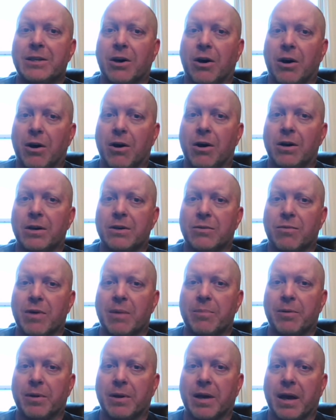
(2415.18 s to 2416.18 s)
it's
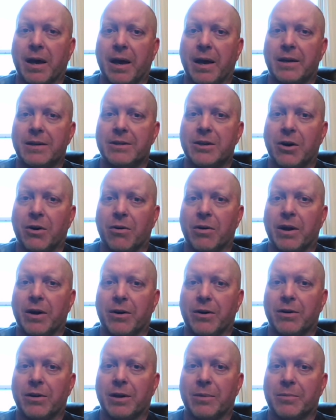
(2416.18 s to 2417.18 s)
hard to replicate
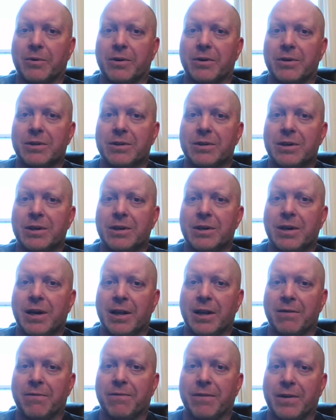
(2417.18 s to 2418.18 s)
toenail clippers
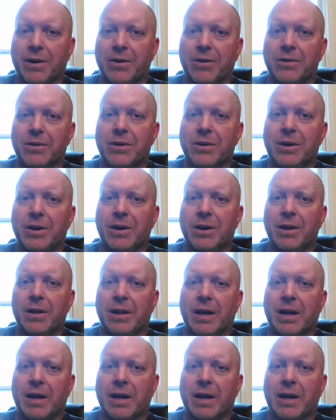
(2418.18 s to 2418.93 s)
in the field.